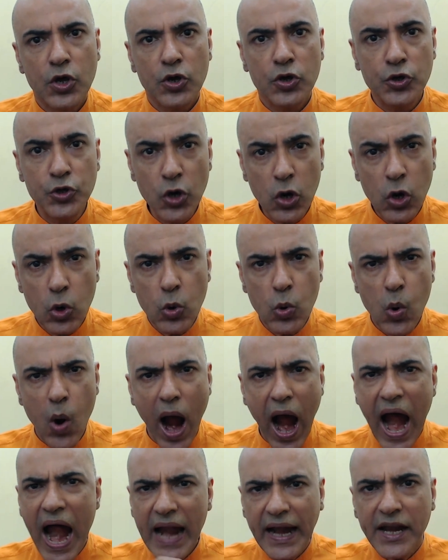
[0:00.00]
You
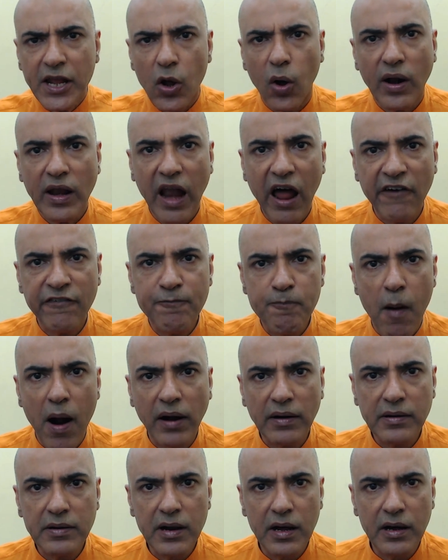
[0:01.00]
and your love
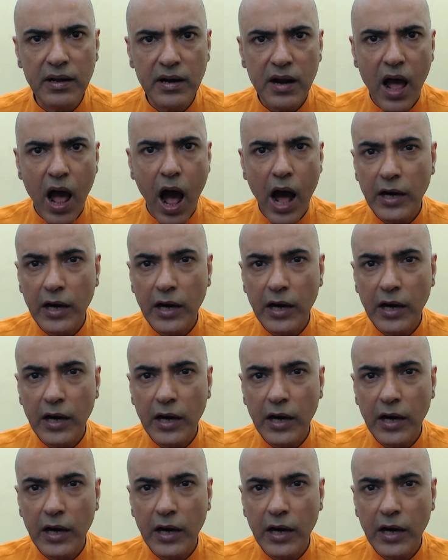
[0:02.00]
partner